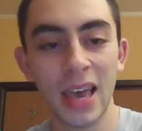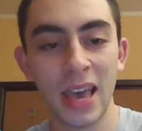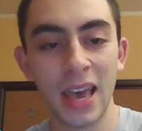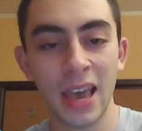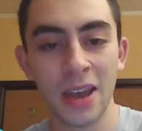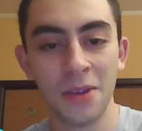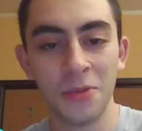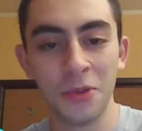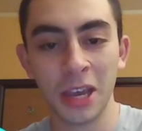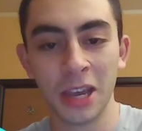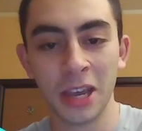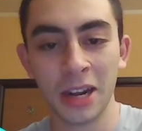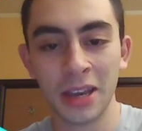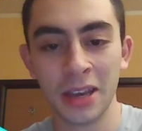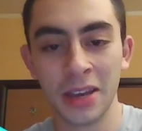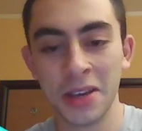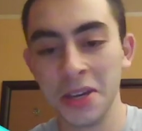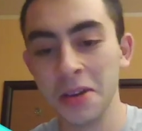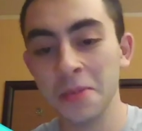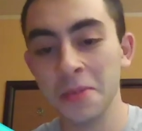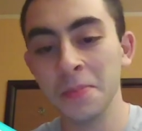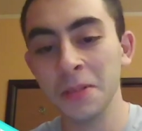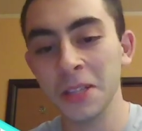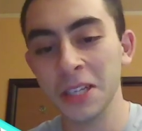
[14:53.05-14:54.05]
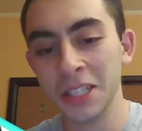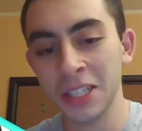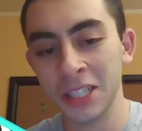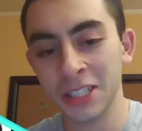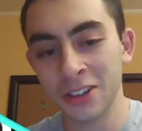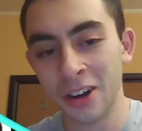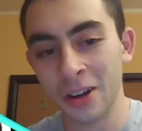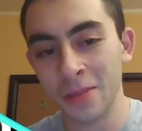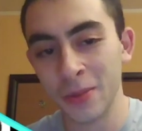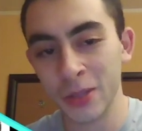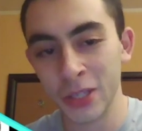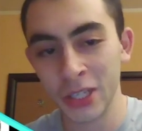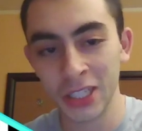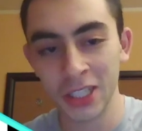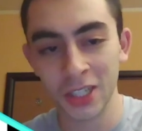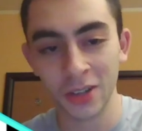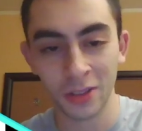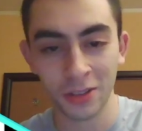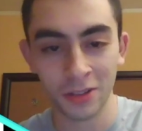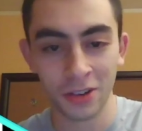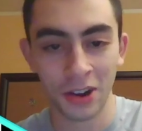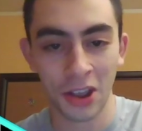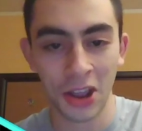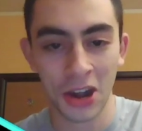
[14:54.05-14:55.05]
and we get a completely drawn
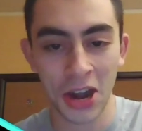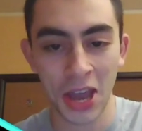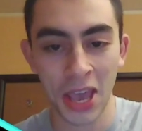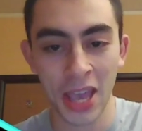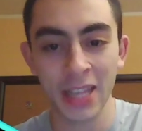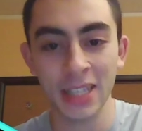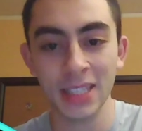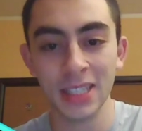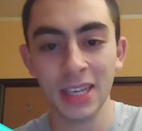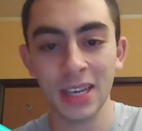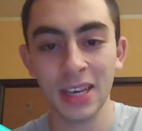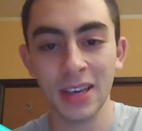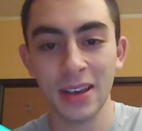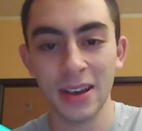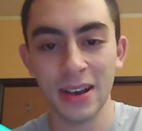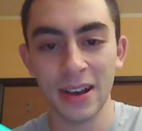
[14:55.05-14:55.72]
position with rook and knight